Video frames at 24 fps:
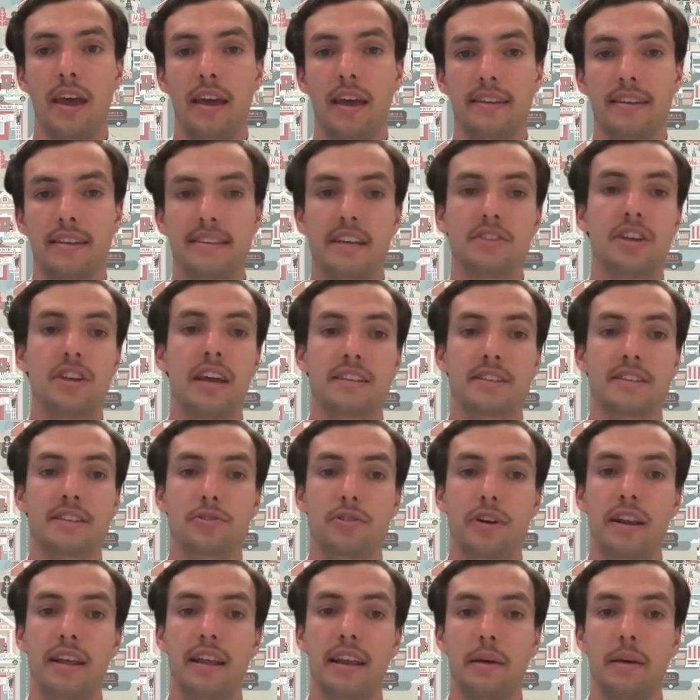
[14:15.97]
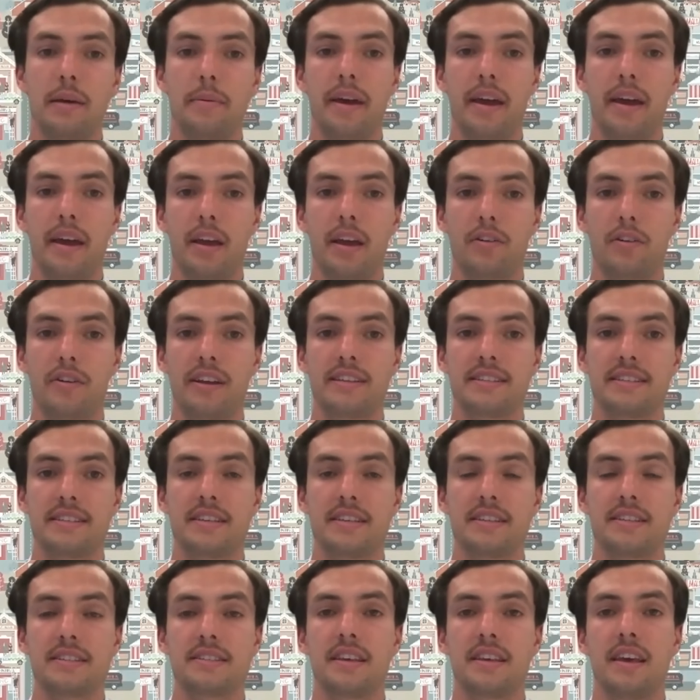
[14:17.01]
such as credit limit
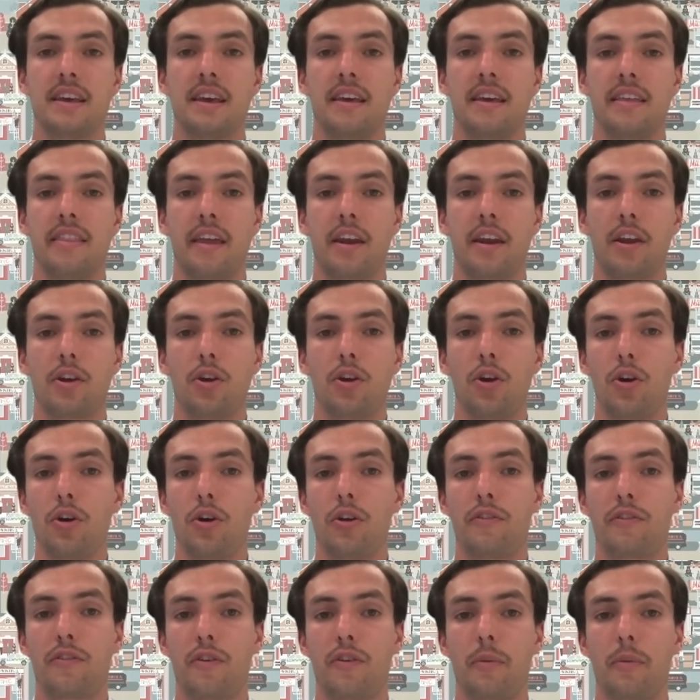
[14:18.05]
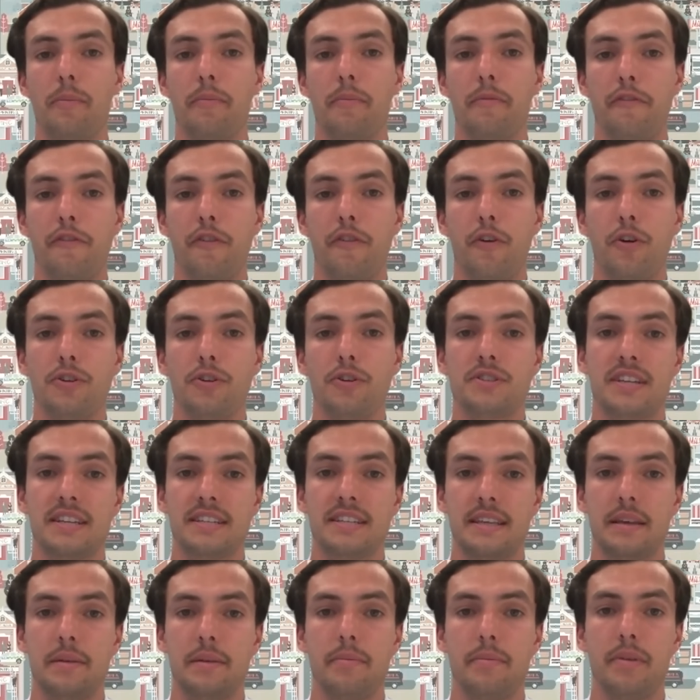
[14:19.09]
increases that occurred from 1st
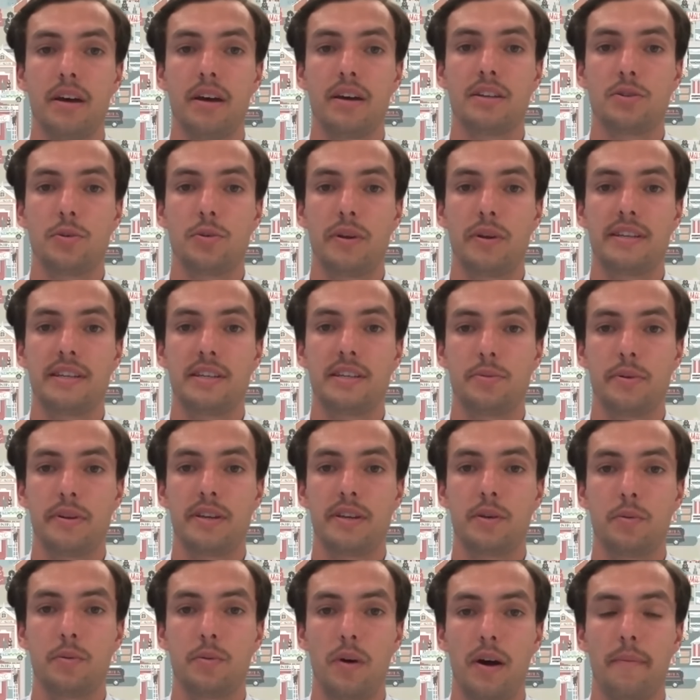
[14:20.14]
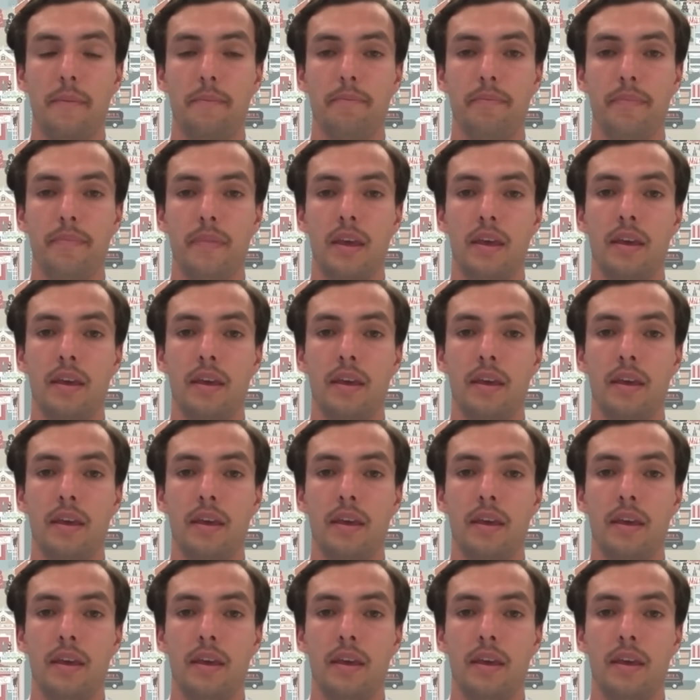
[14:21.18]
December 2021.